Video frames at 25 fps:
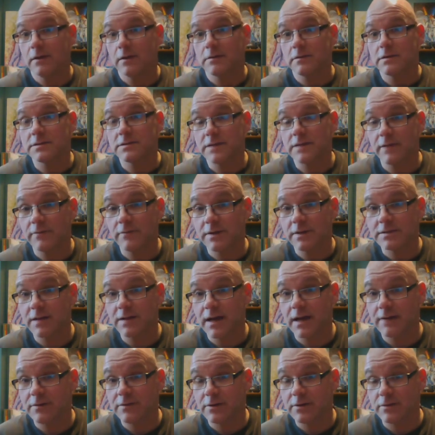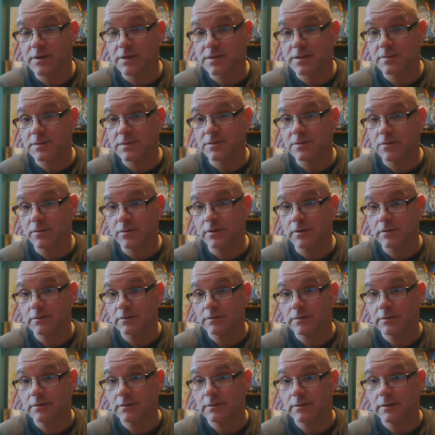Doesn't have as high of a charisma score,
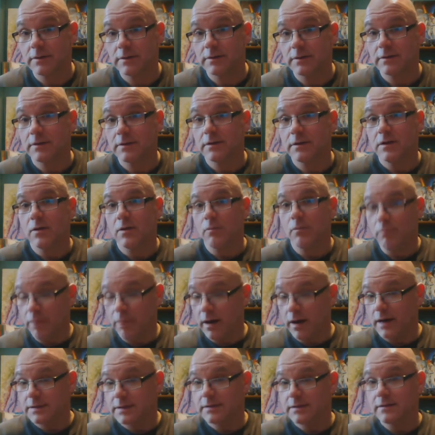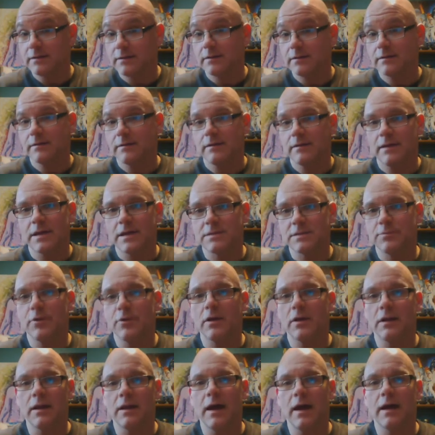but has
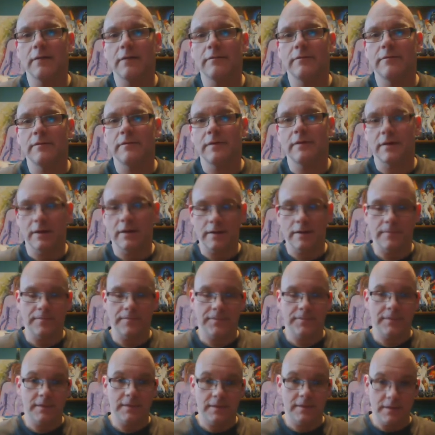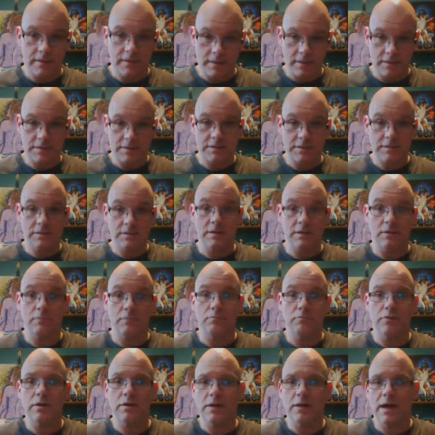put a lot of
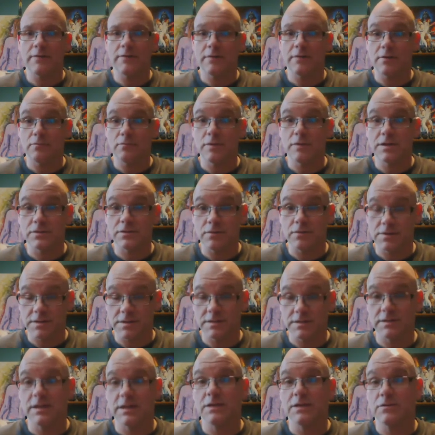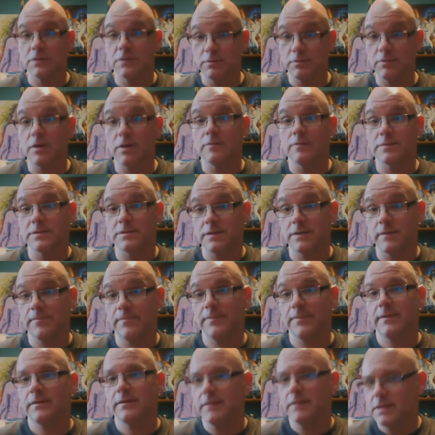put a lot of their resources into diplomacy.
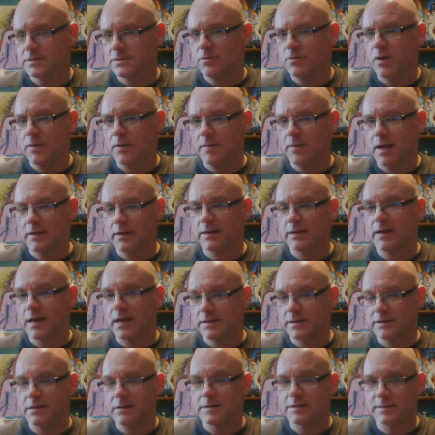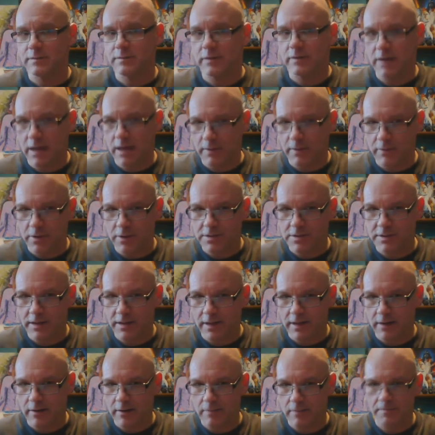This automatically kind of tells me what kind of person
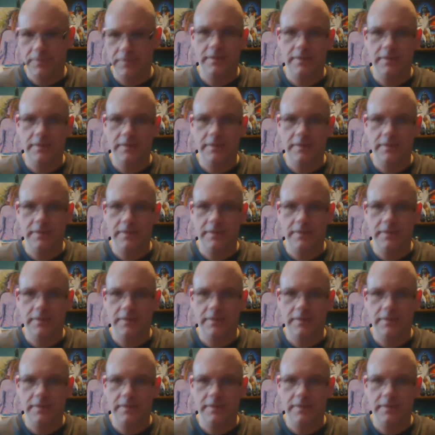they are.